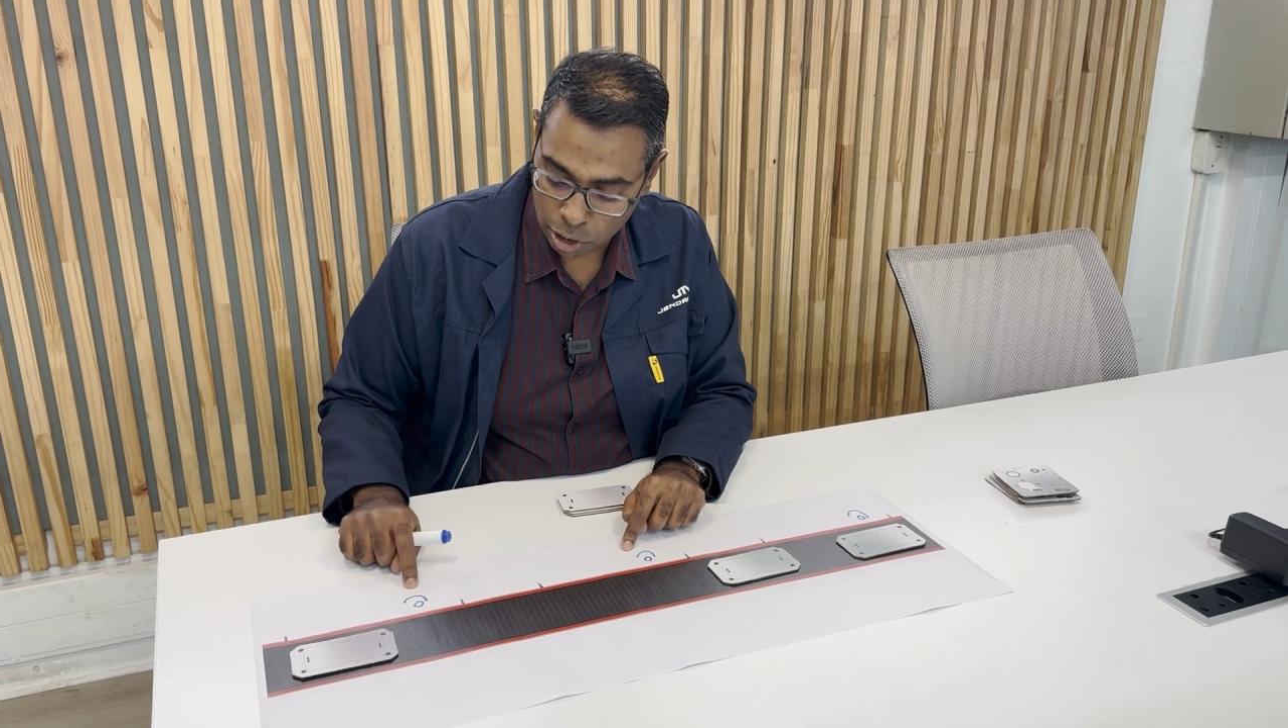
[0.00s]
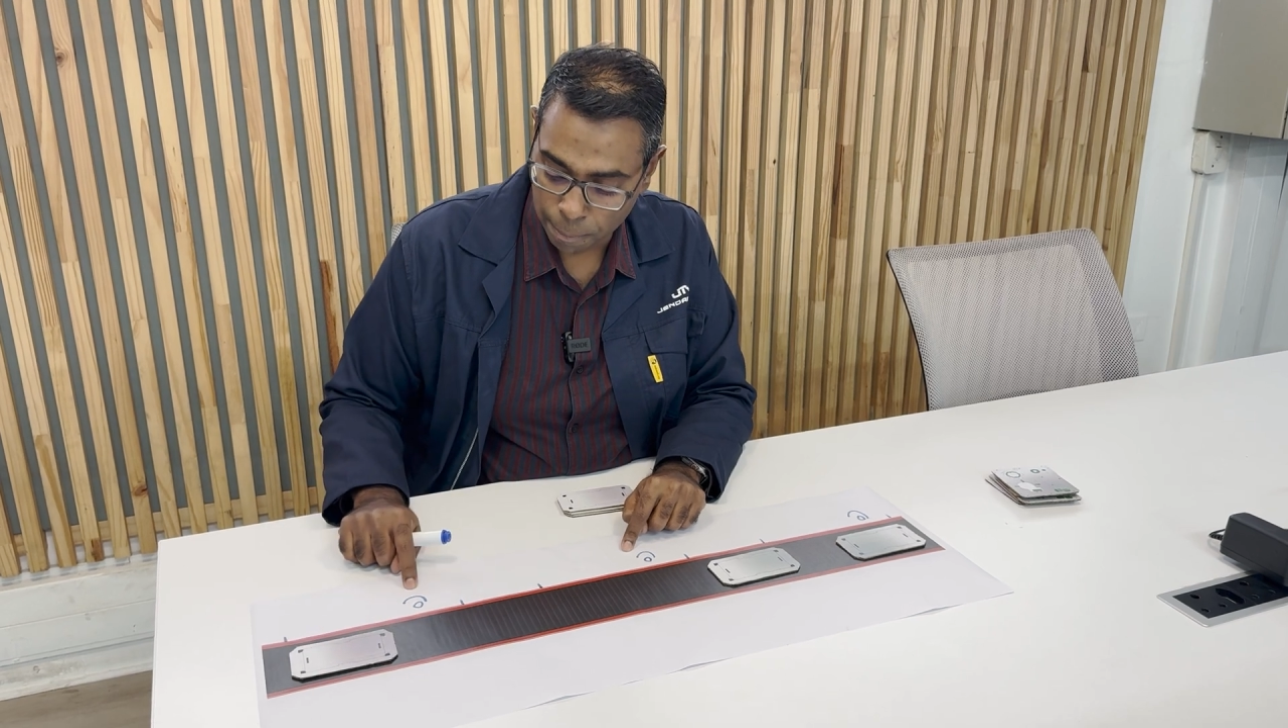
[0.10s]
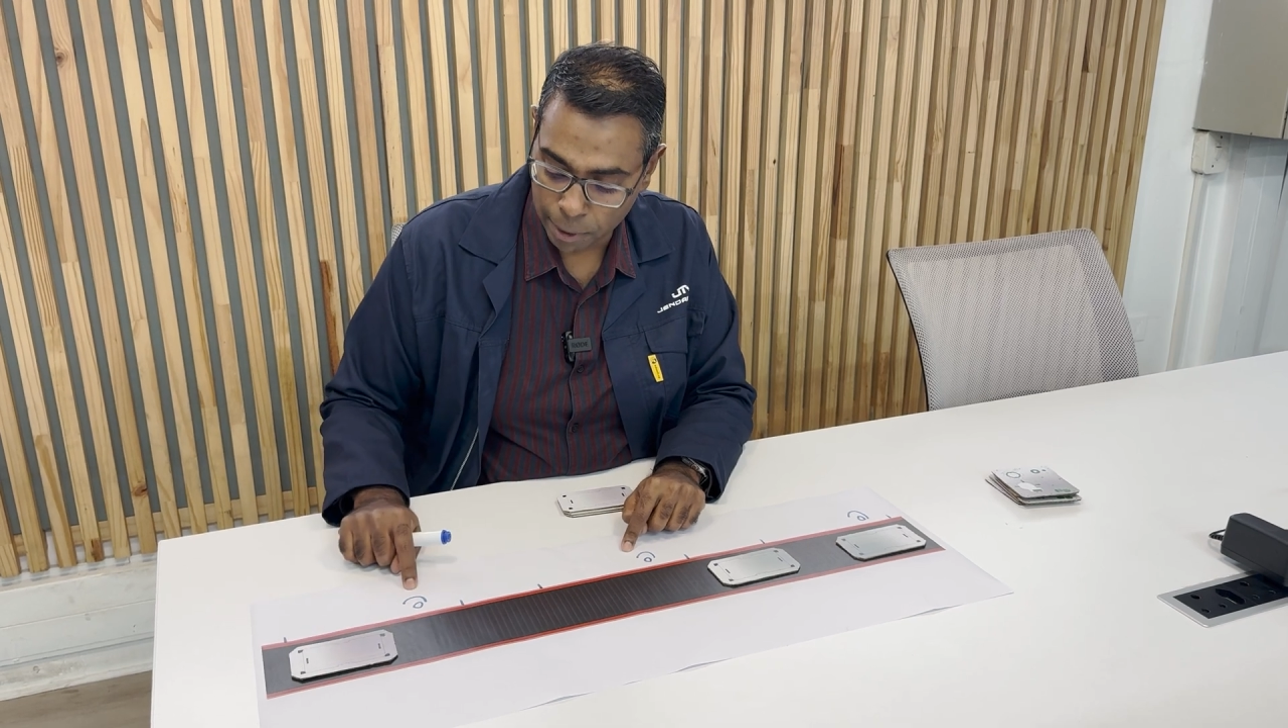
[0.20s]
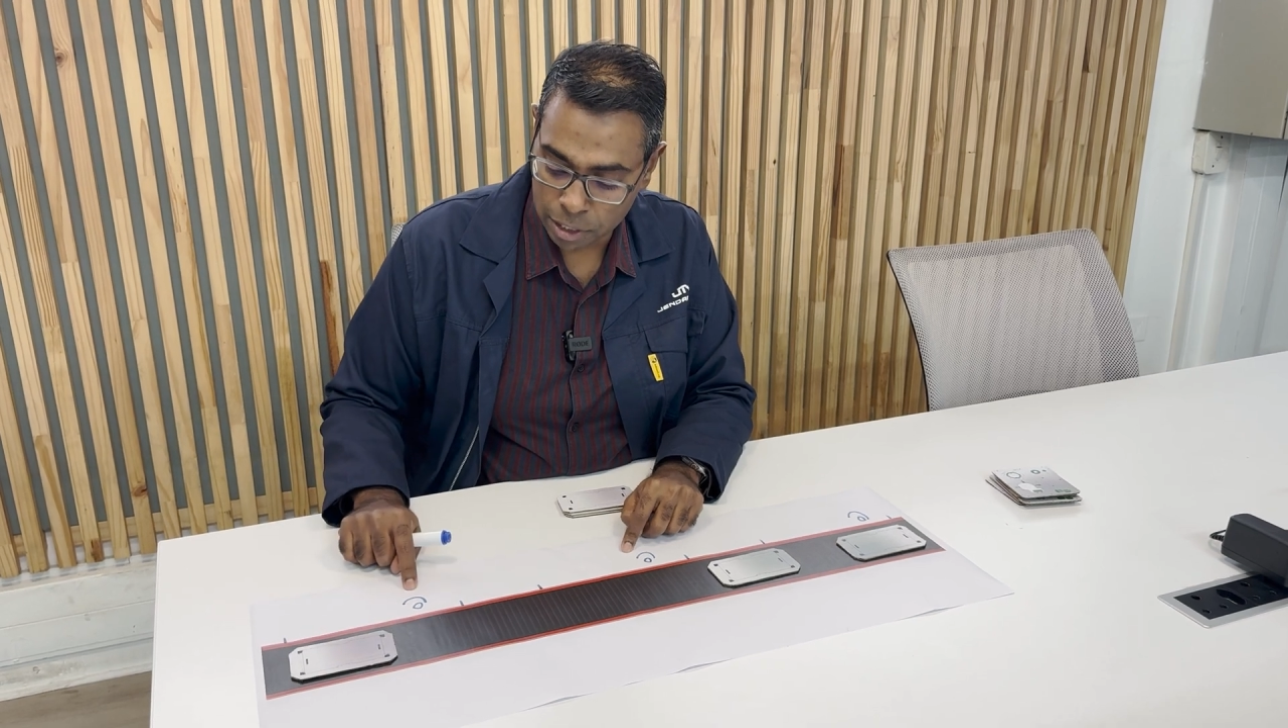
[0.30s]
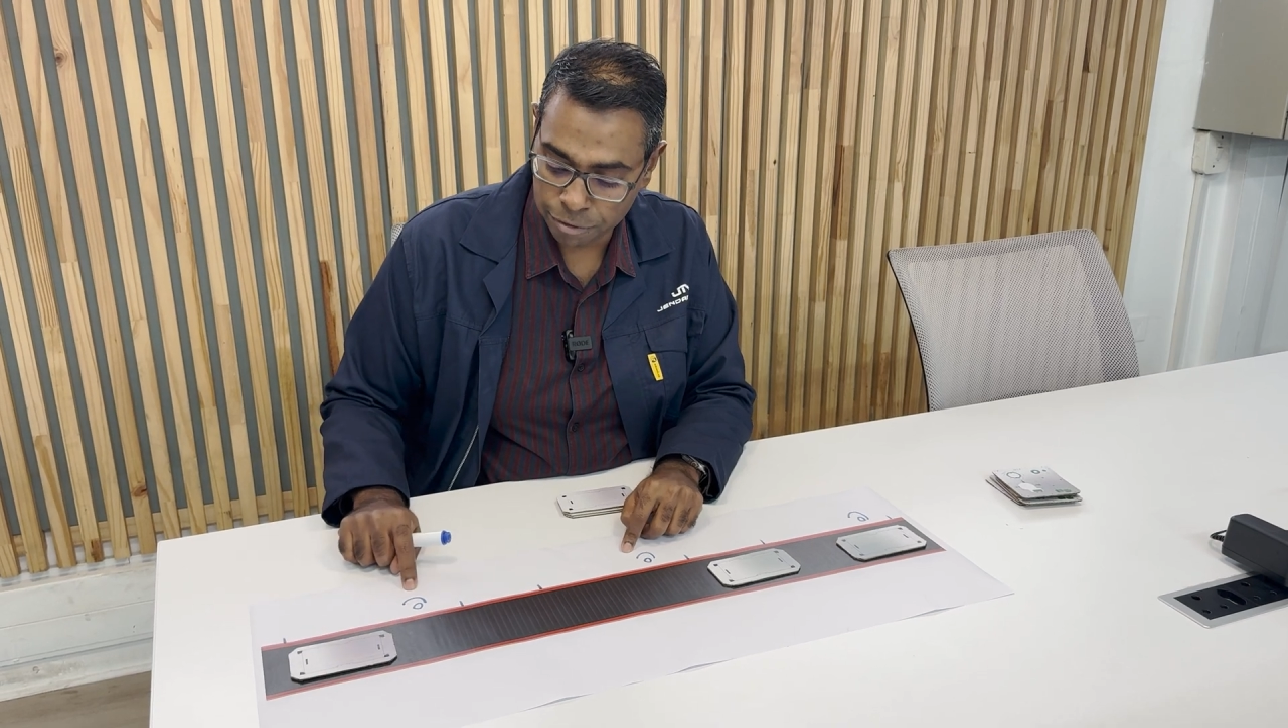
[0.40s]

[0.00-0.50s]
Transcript: operator is